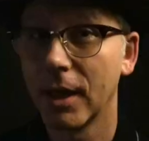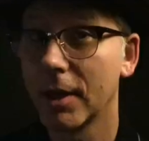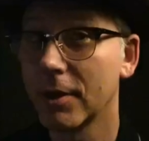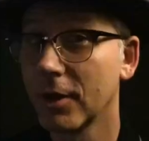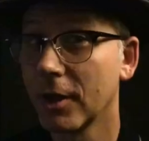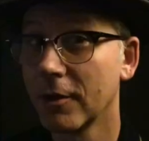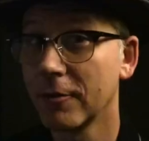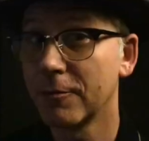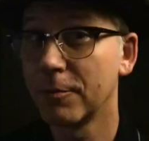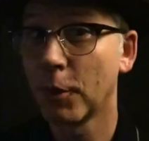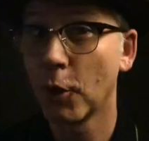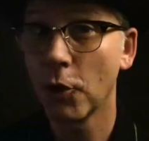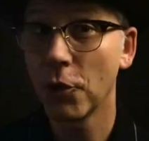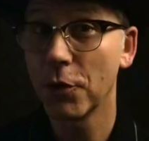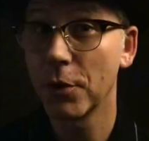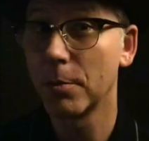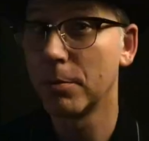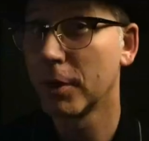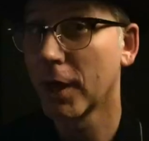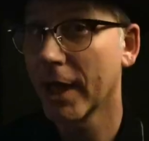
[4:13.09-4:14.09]
I love both
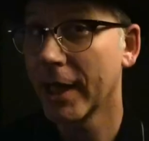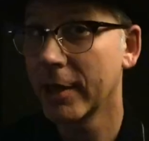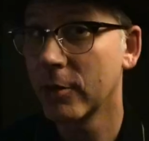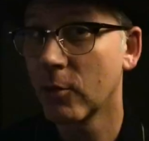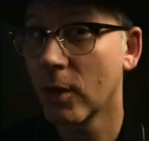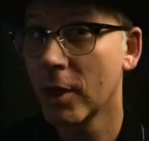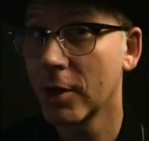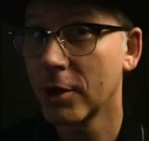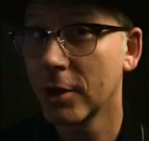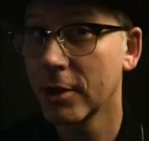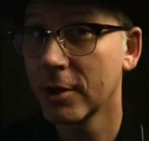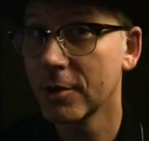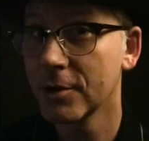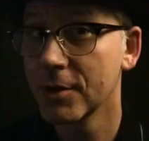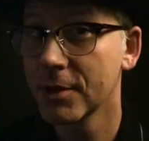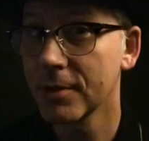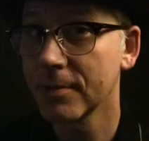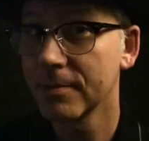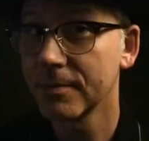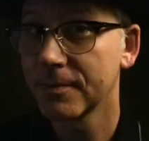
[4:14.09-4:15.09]
the Blade
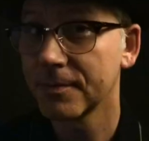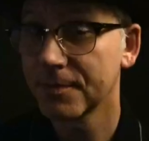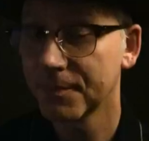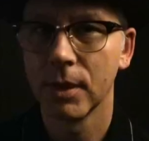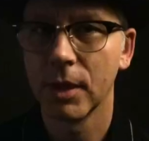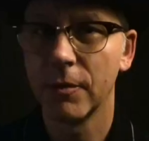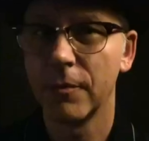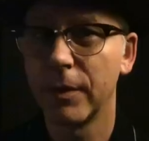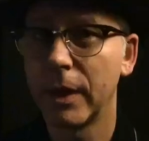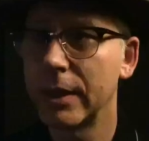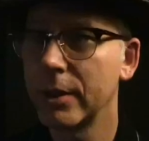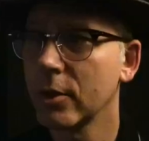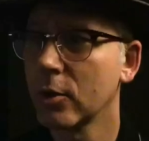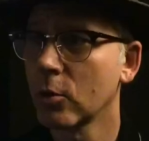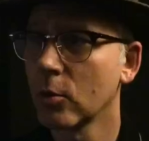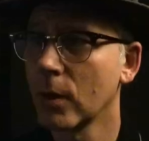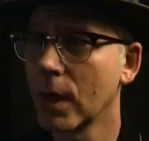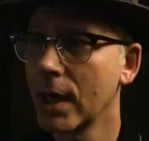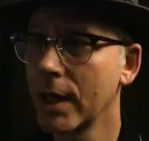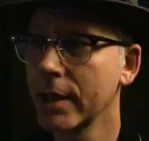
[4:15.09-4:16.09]
Runners Event
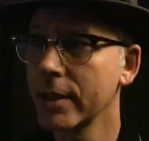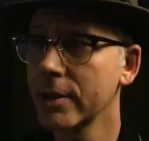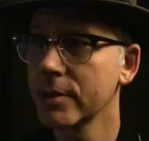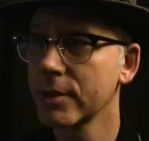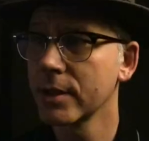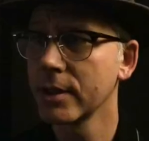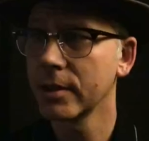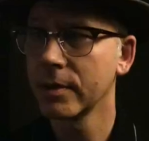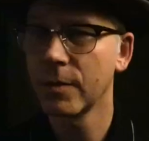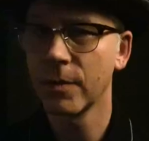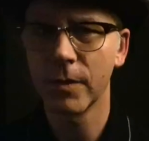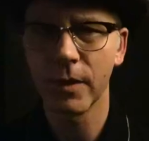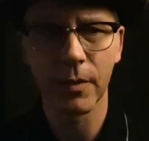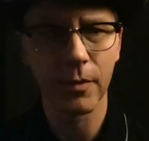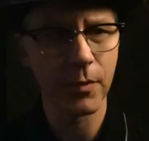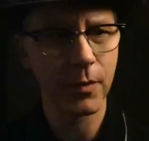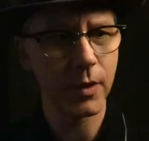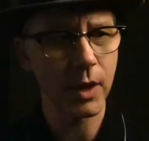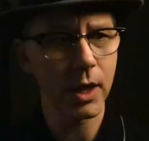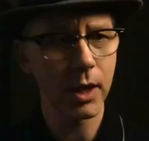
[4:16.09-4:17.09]
Horizon, The
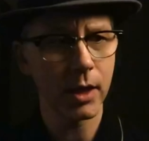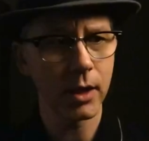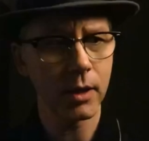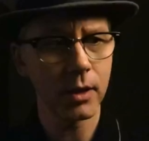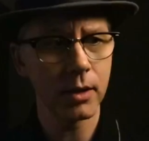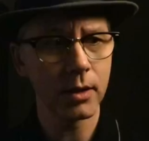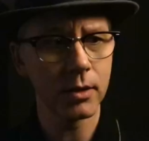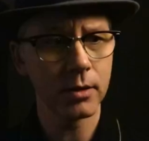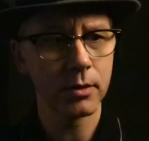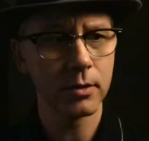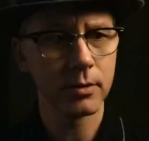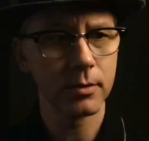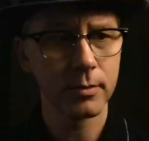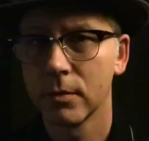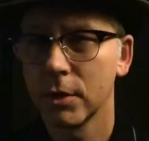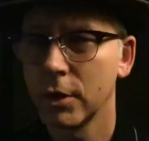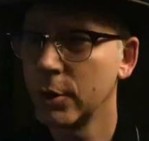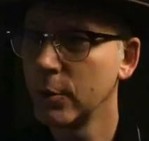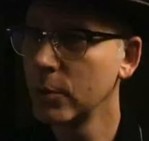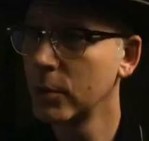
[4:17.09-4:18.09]
Thing,
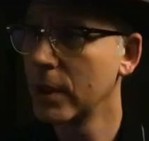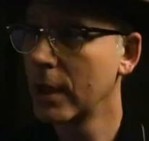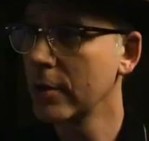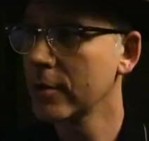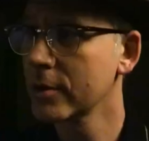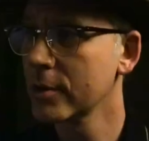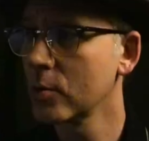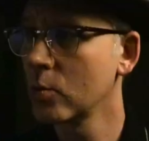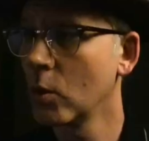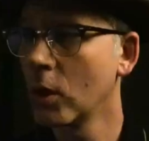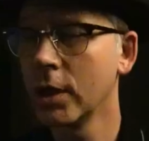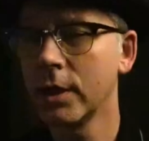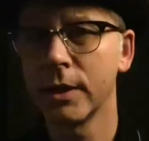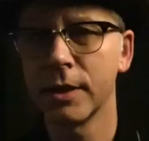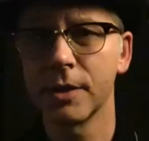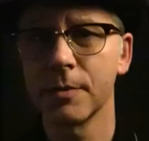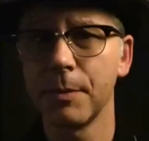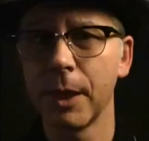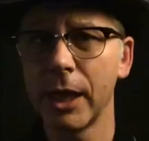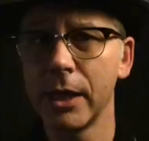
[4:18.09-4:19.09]
2001 A
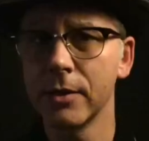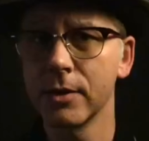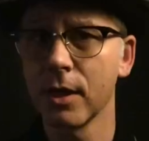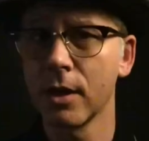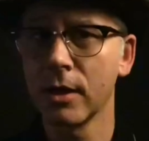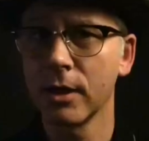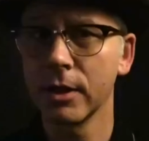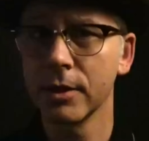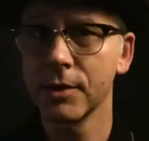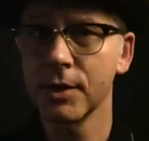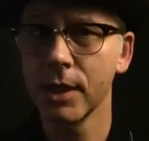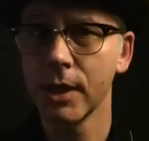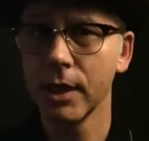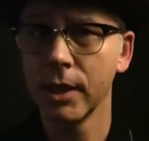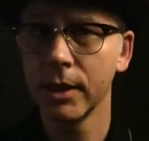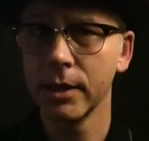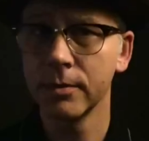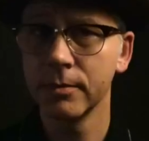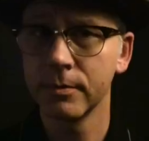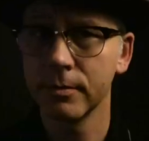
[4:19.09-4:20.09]
Space
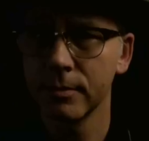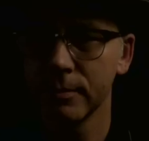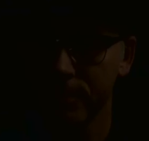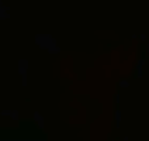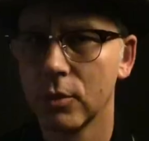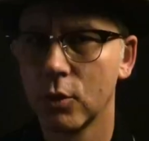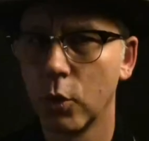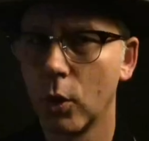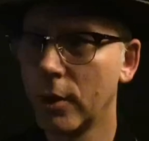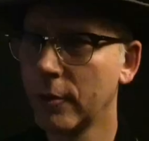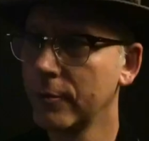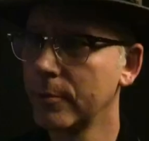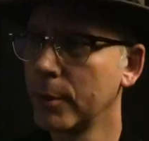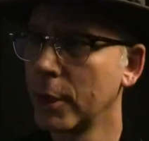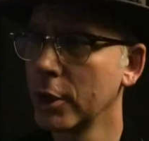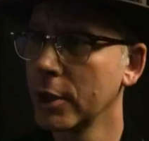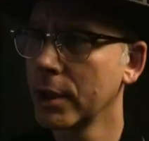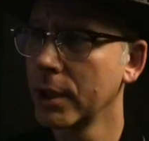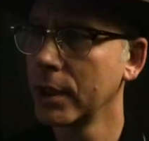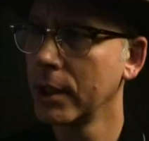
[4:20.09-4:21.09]
Odyssey, 12
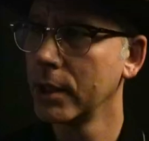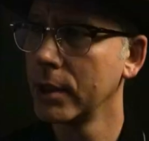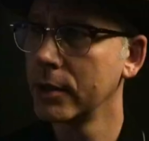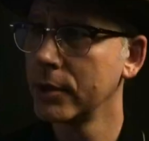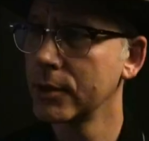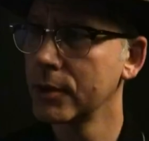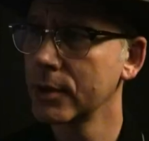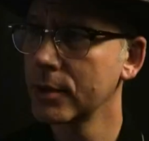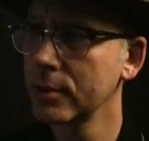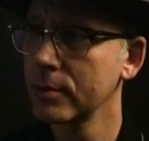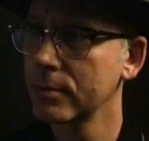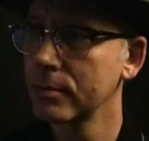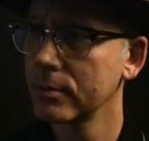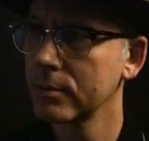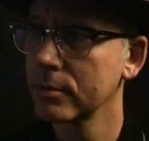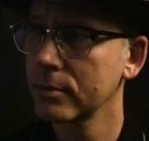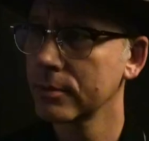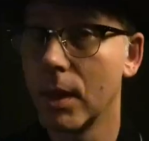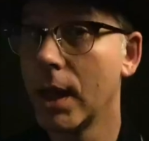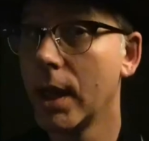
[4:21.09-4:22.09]
Monkeys,
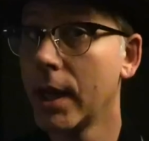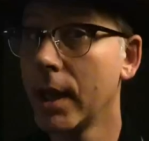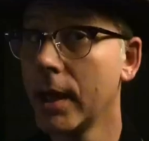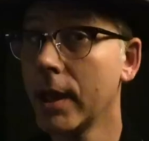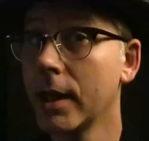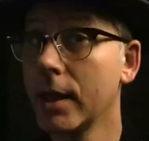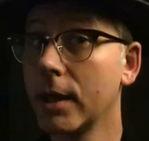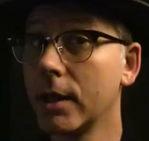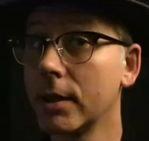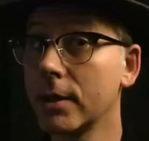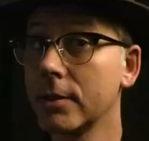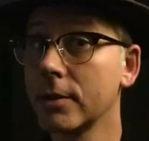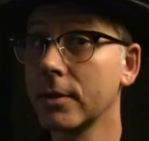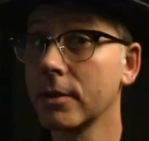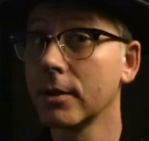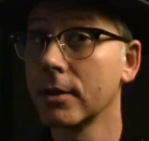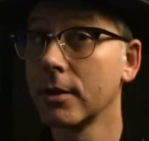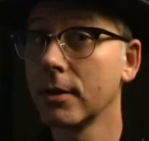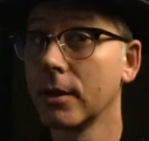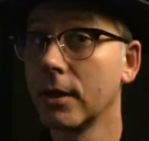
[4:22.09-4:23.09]
and
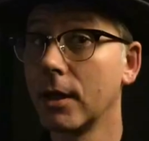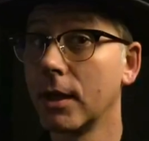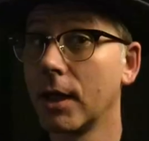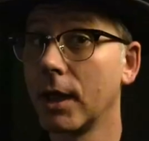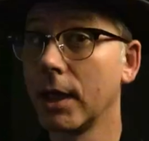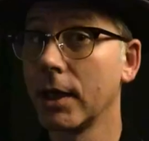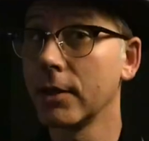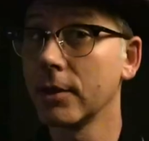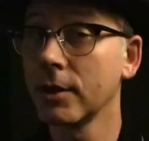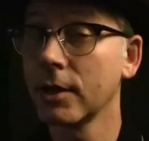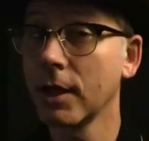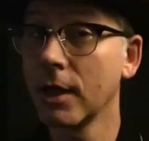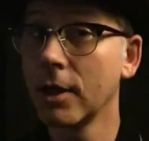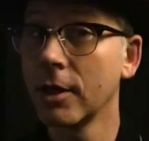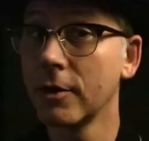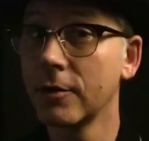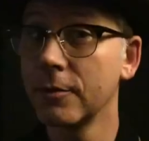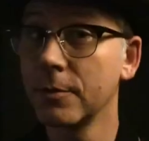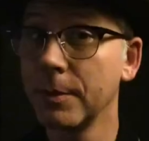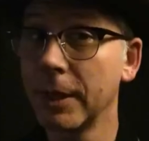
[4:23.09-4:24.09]
I
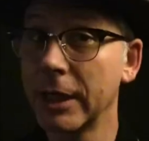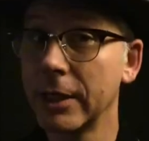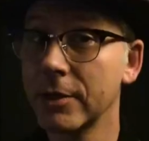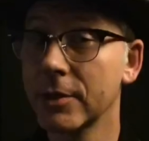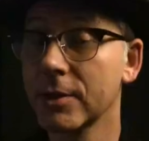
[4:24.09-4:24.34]
love me